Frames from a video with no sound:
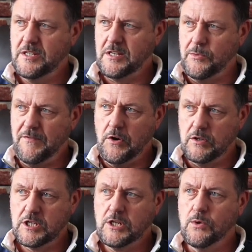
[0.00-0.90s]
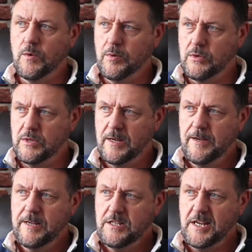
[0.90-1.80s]
So we've got scoreboard,
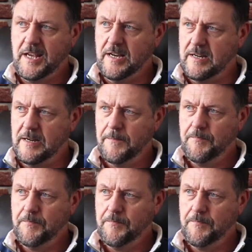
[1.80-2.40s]
ticker,